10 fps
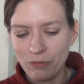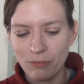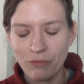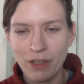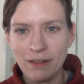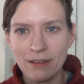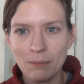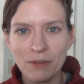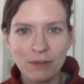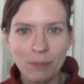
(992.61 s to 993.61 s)
fancy,
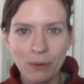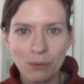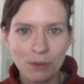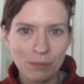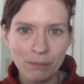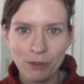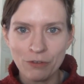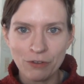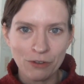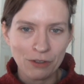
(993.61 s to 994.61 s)
bespoke,
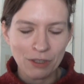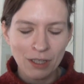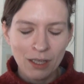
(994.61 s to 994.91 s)
beautiful,